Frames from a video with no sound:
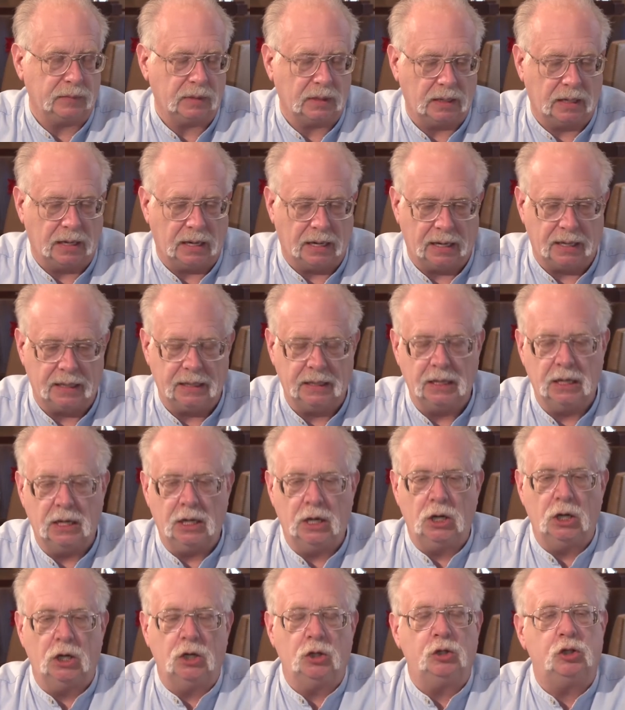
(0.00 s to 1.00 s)
okay,
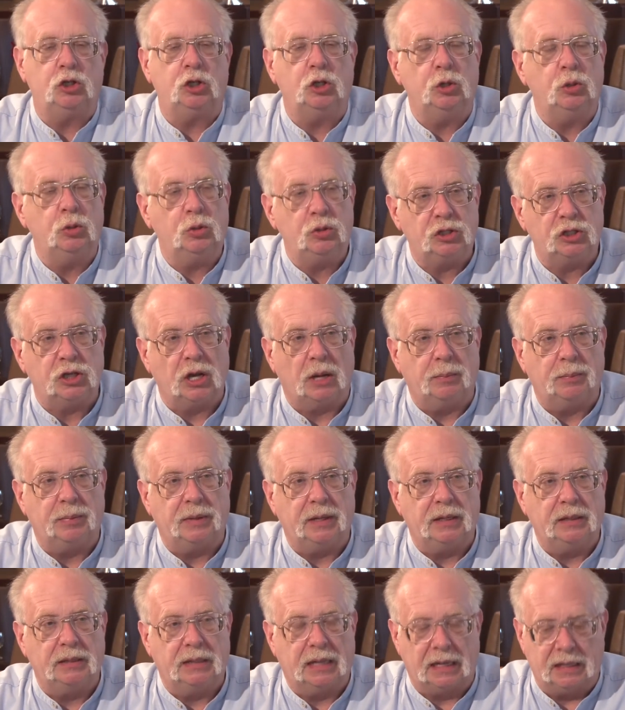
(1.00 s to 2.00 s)
to
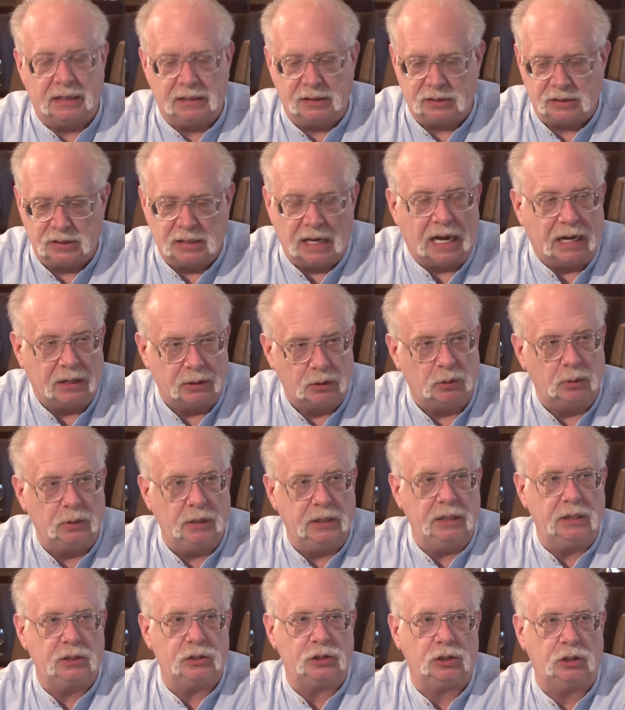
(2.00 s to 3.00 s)
something that is not
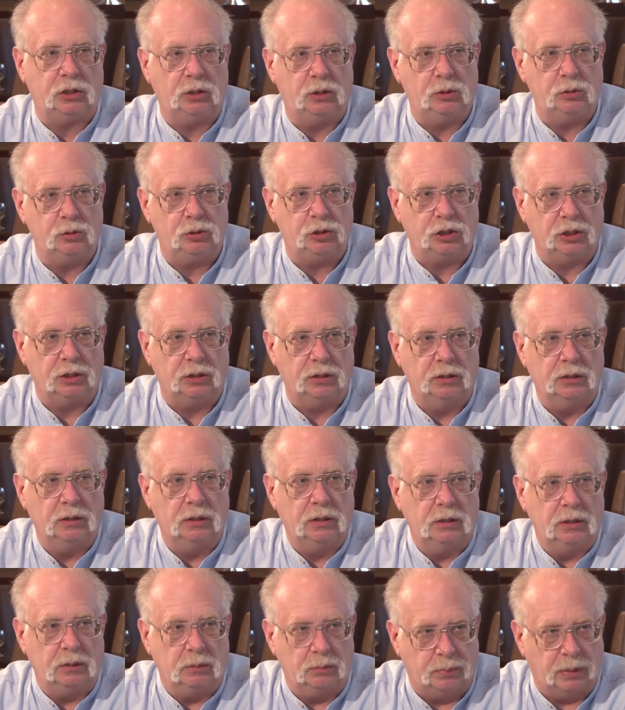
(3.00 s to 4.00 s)
only a solution,
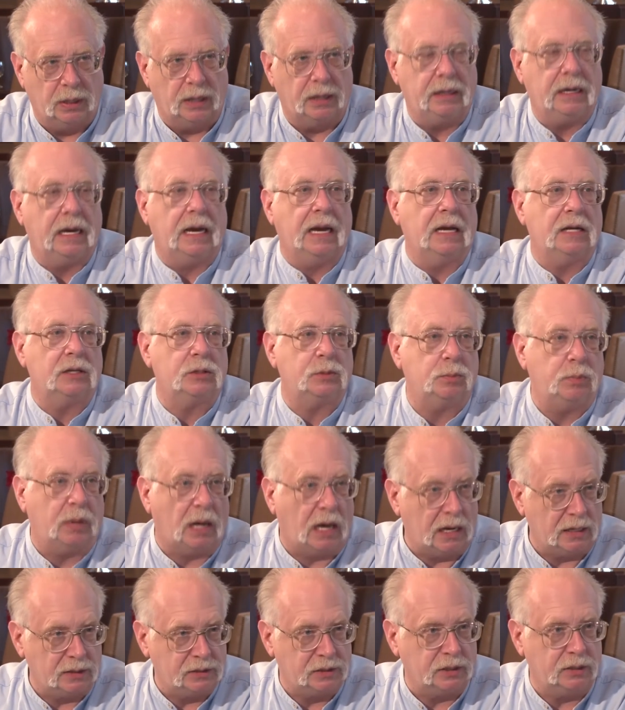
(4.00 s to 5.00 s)
but has
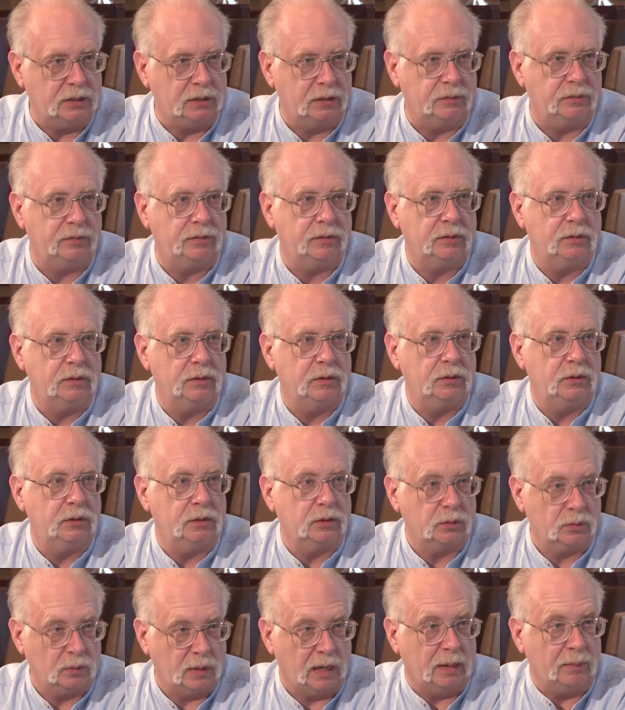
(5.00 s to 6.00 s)
positive
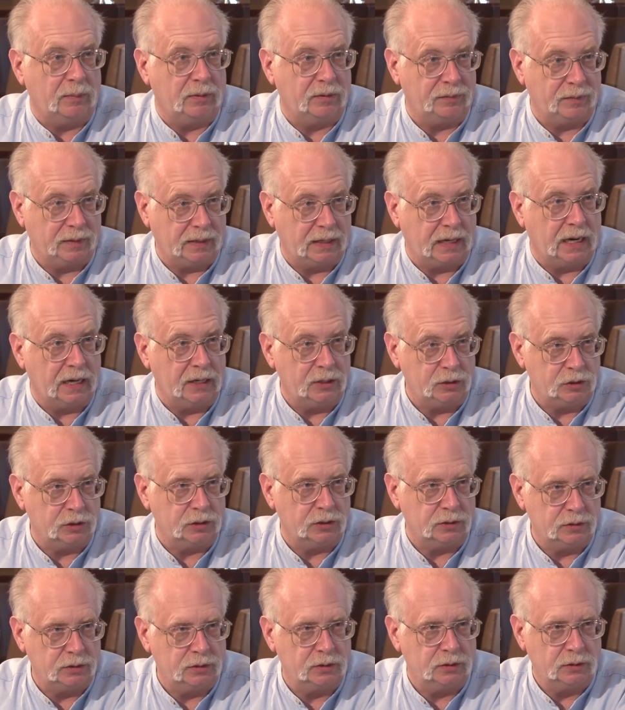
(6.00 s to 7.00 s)

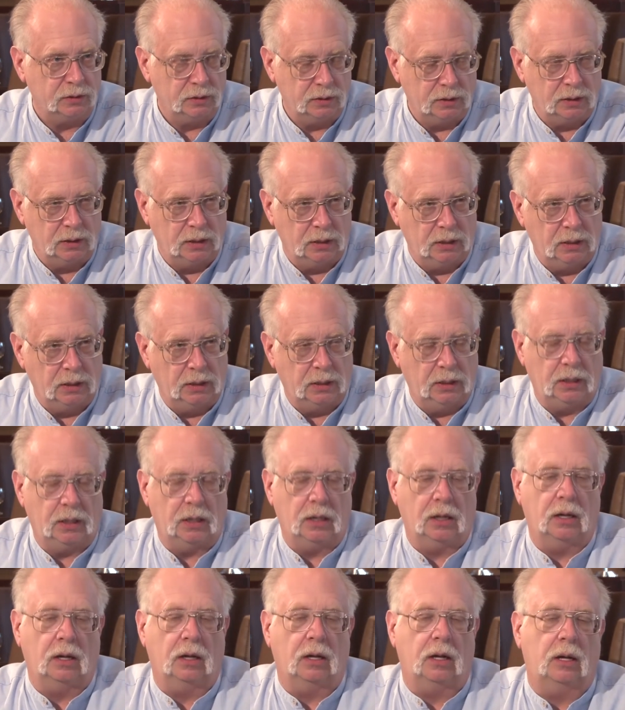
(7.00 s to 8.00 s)
ramifications.
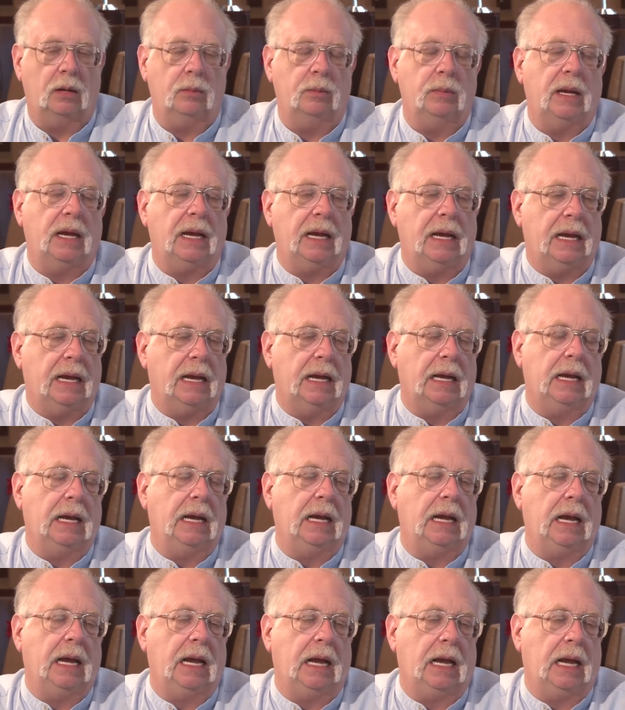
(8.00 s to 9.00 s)
And
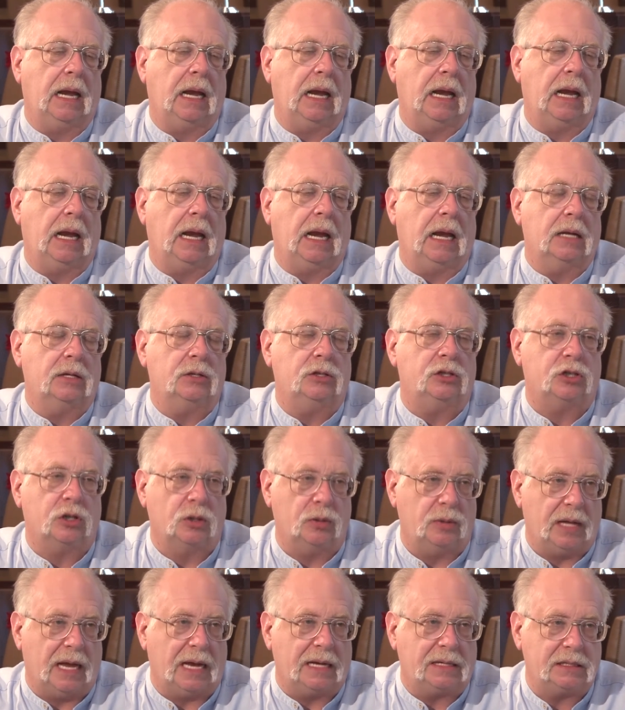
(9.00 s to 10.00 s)
so
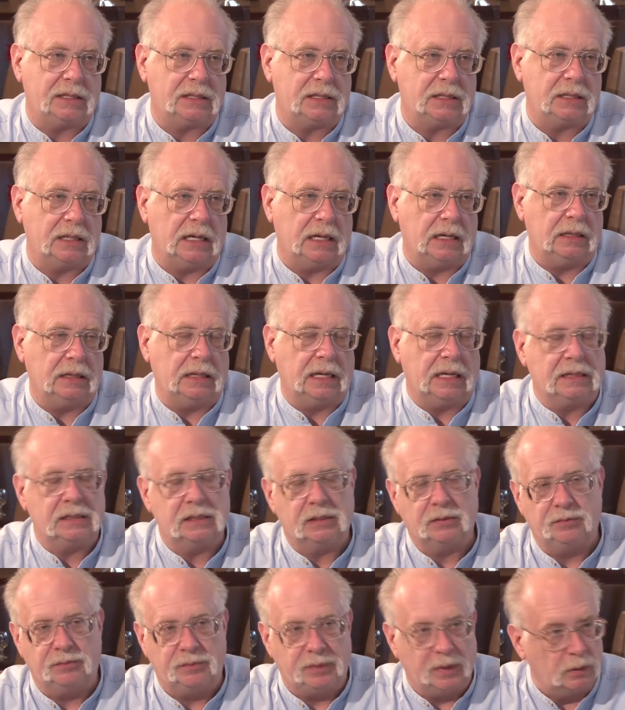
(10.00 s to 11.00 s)
that's
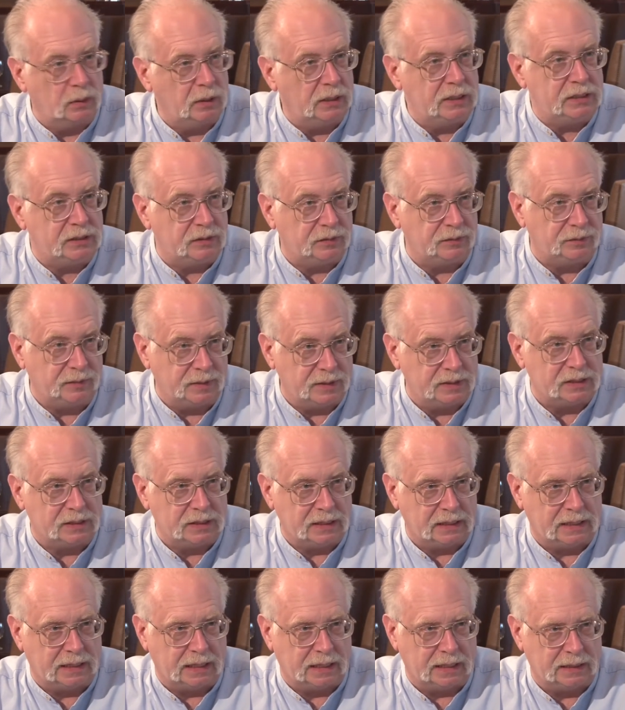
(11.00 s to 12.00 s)
a fairly
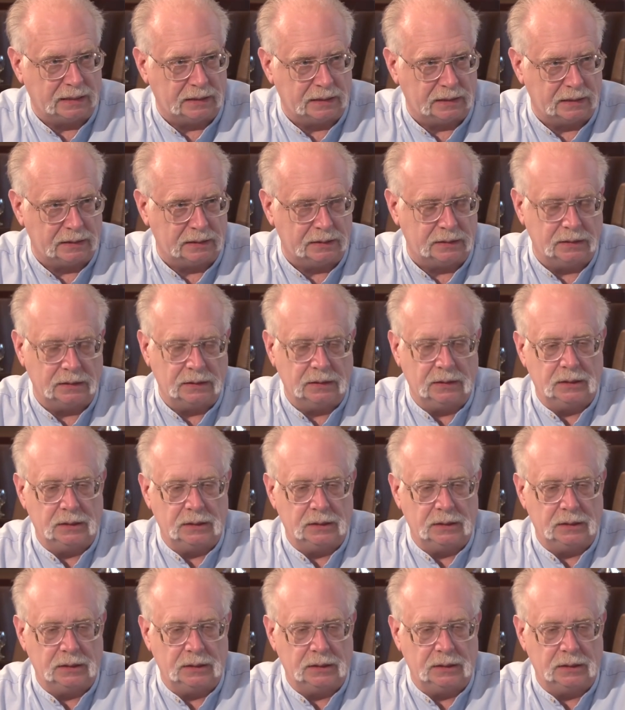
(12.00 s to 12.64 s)
sophisticated,